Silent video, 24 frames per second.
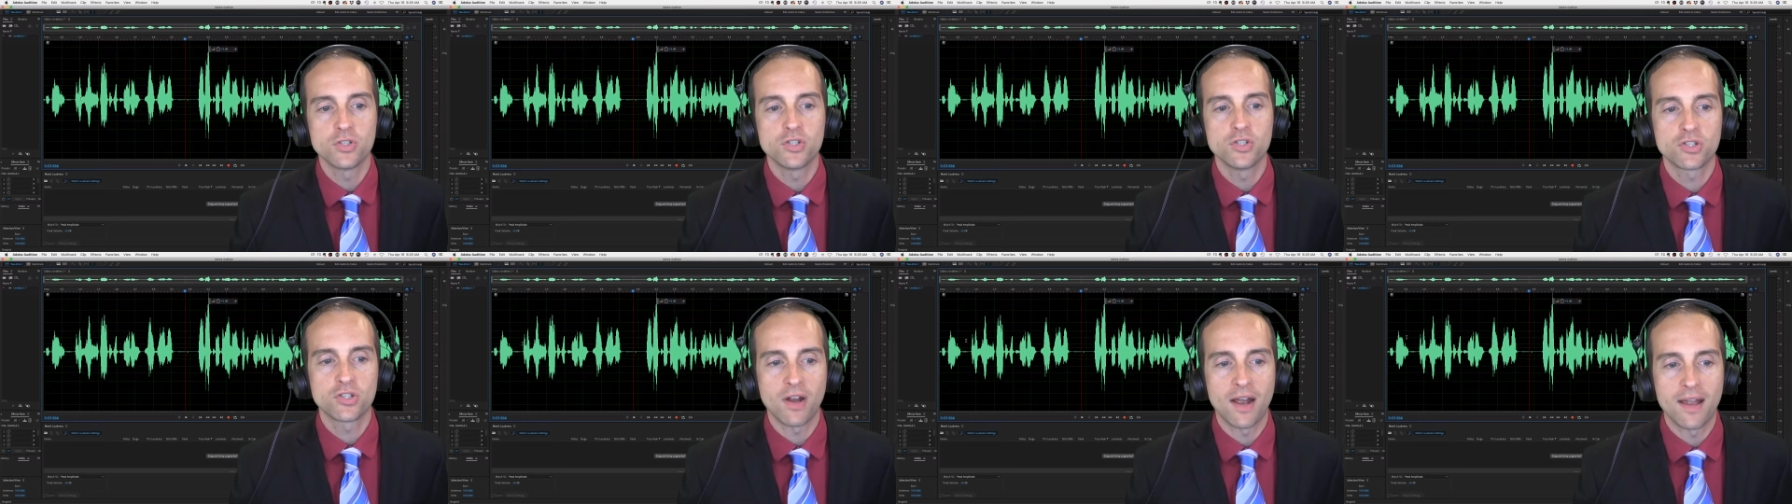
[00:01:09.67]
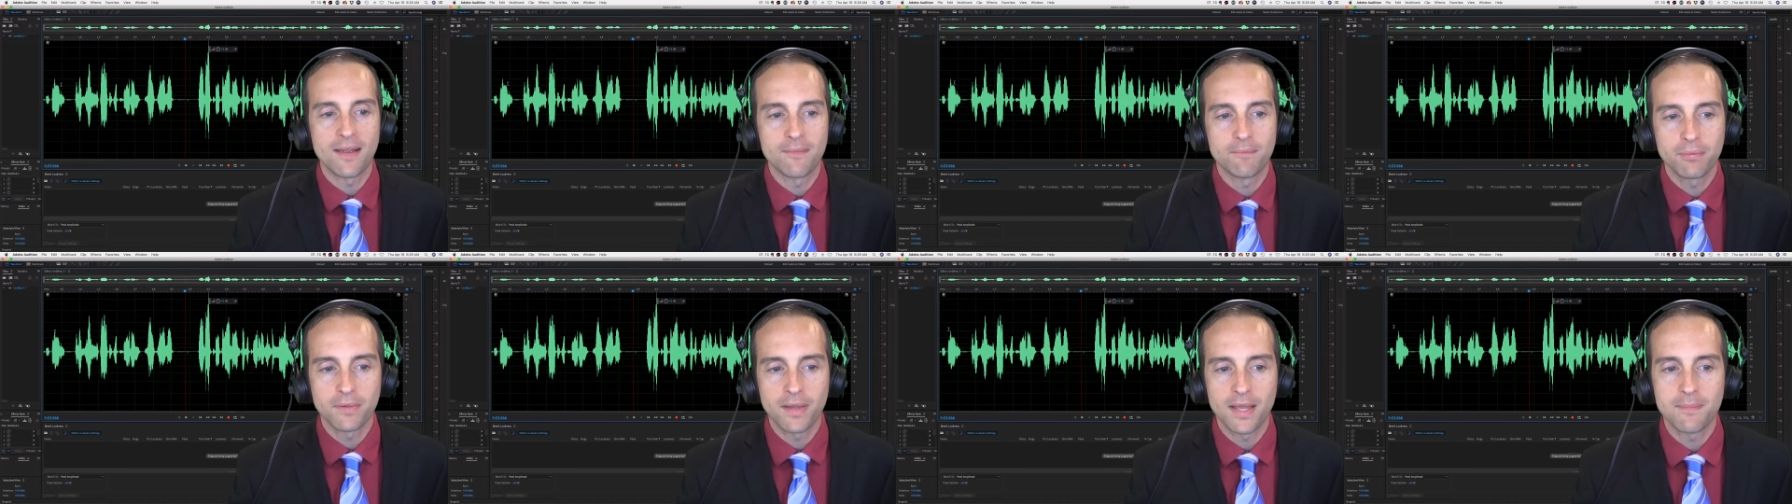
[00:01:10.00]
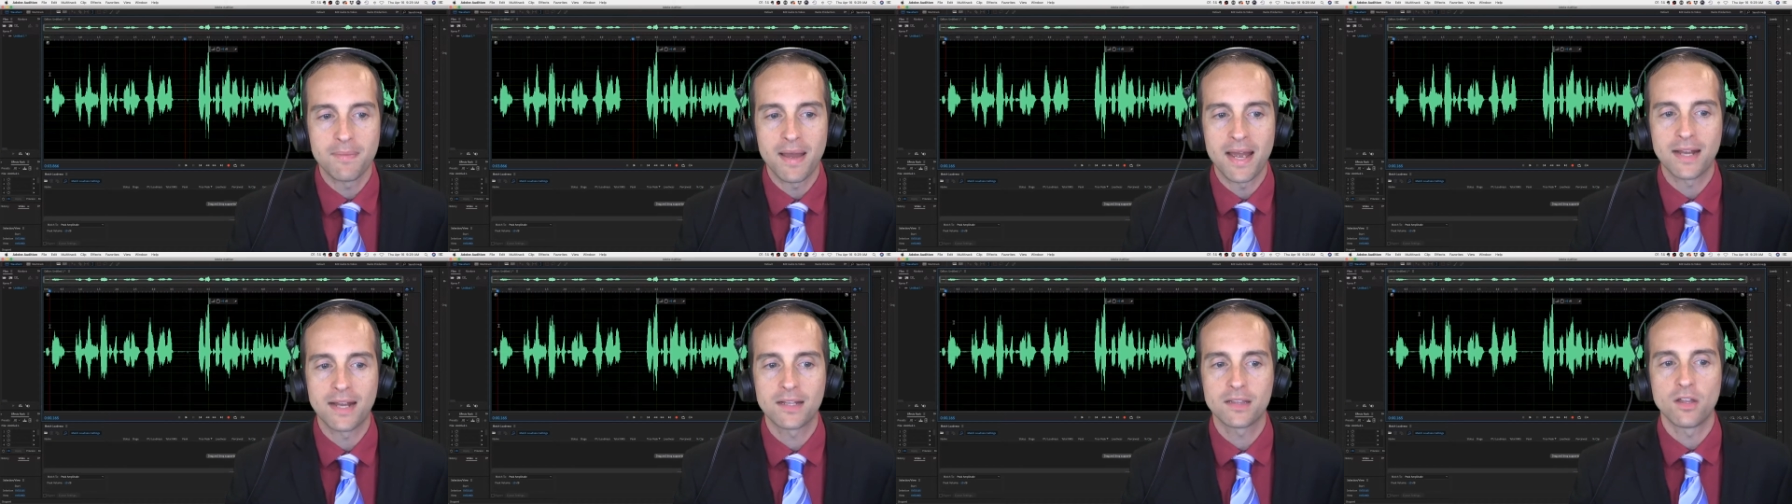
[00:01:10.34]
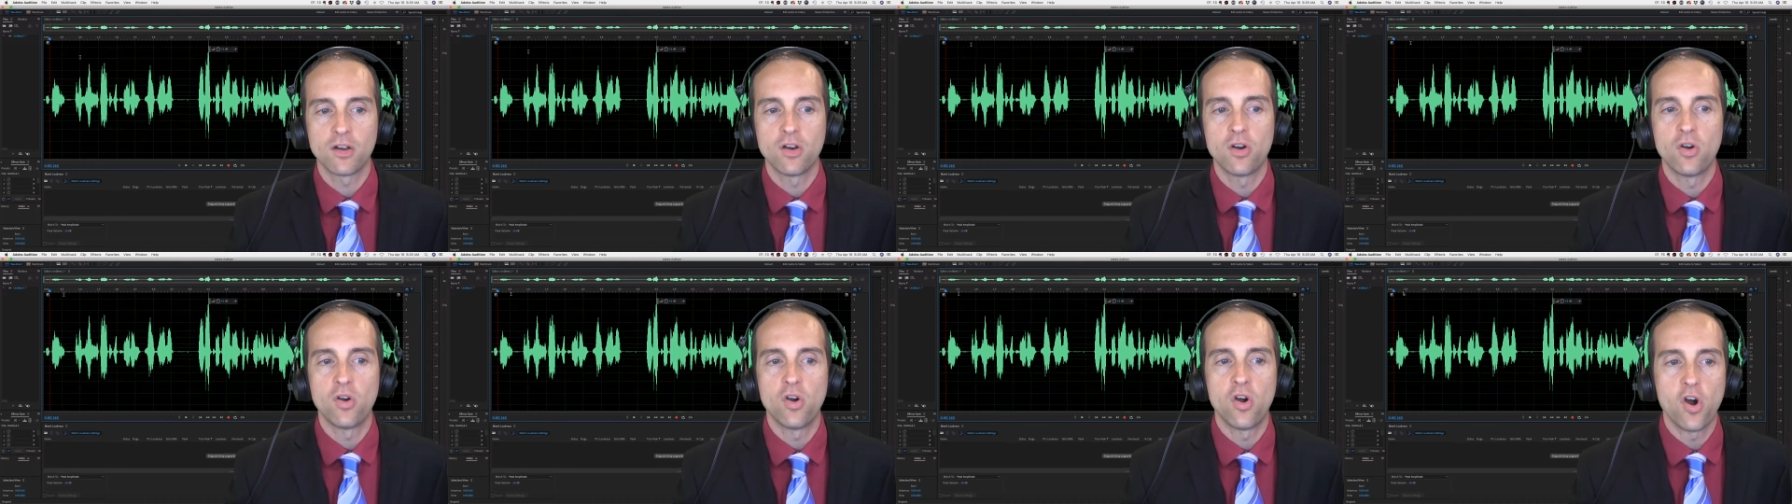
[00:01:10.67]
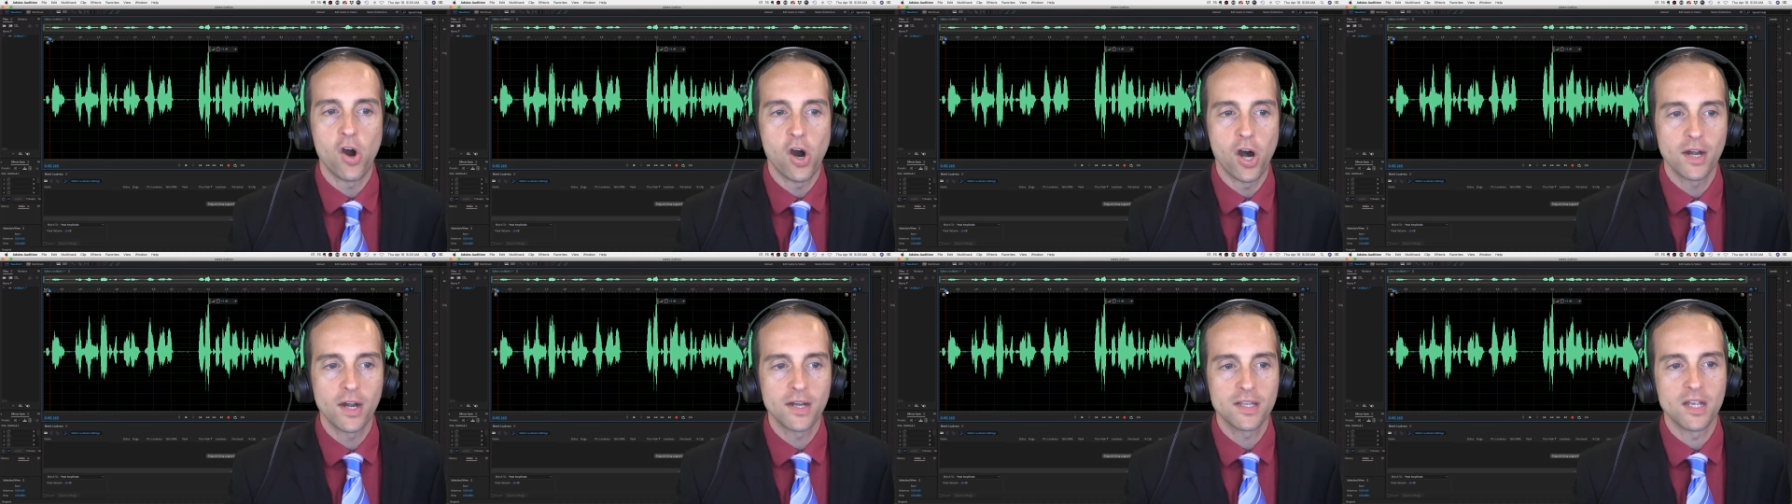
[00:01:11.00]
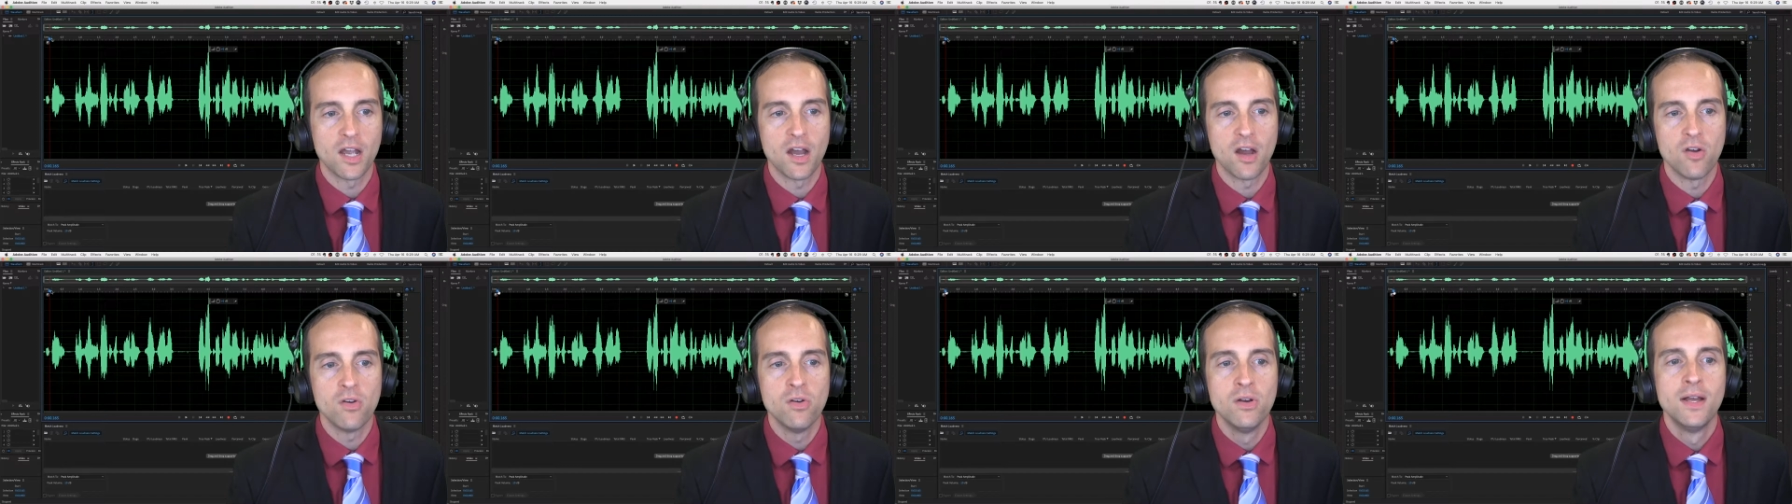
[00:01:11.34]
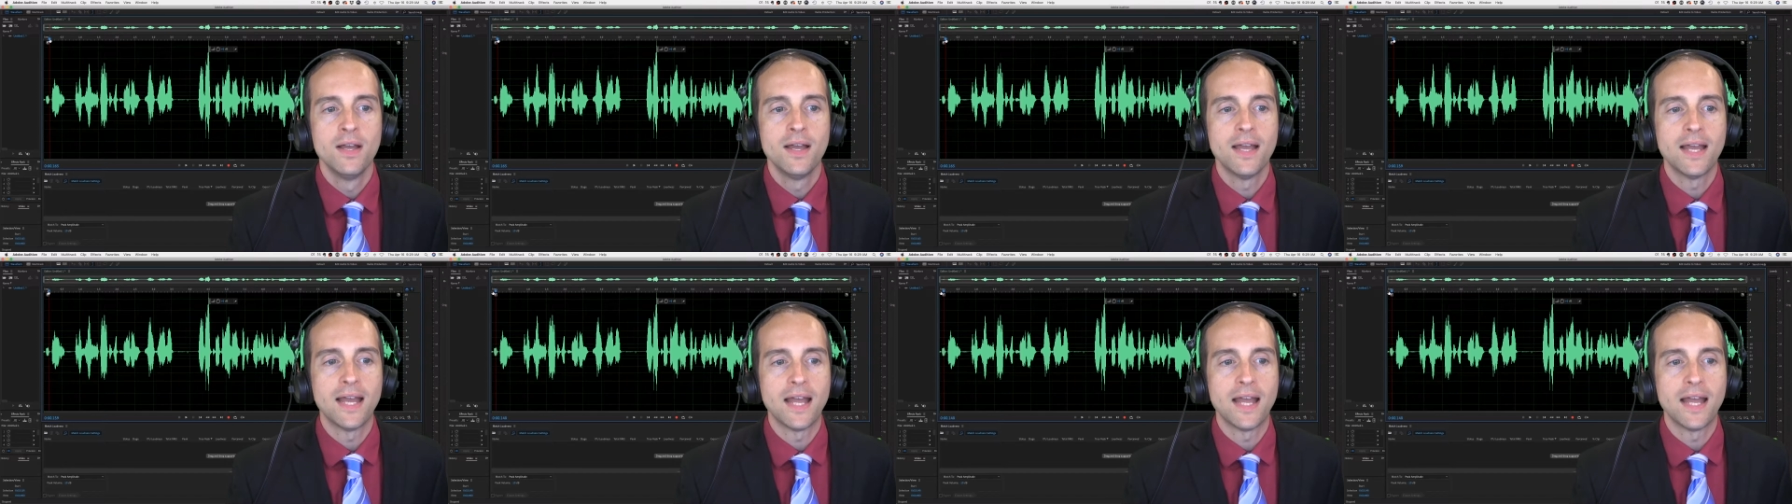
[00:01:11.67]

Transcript: you try and play back the whole audio